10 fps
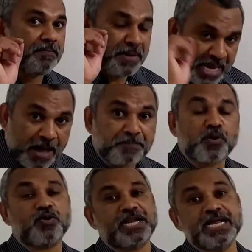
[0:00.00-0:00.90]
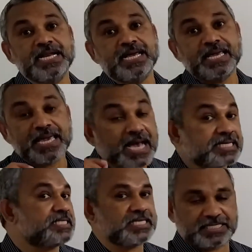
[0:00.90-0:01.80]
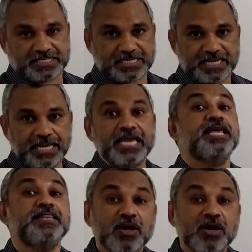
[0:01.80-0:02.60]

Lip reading: MIA protein exists in